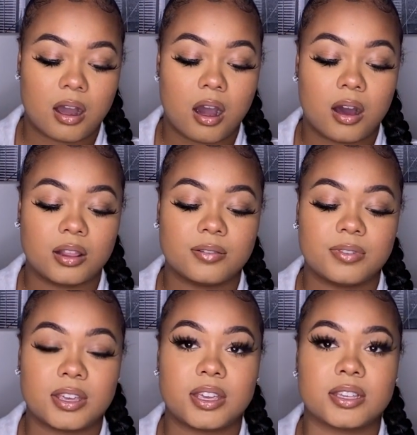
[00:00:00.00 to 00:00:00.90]
all of
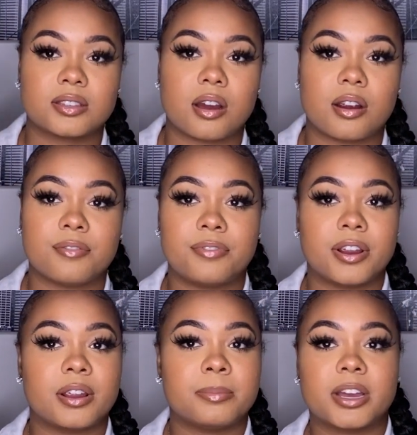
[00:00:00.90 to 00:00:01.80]
these are
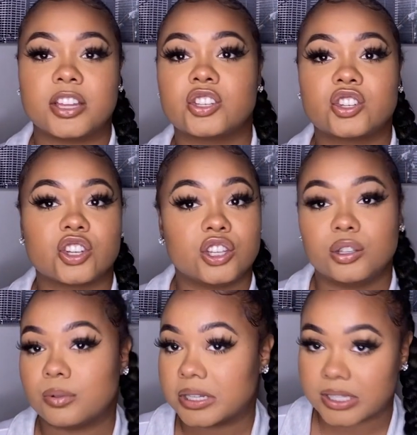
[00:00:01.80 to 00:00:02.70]
very much
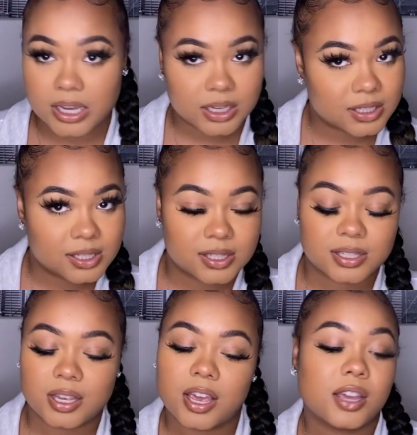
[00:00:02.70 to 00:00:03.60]
unisex.
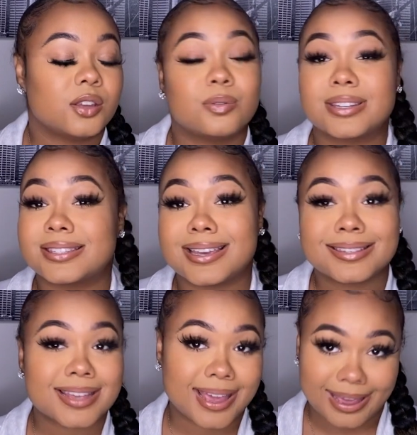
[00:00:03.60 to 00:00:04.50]

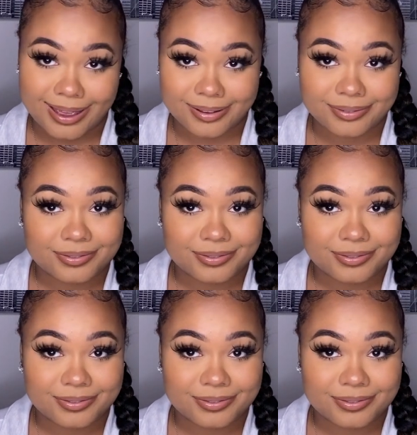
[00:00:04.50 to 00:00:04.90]
Unisex AF.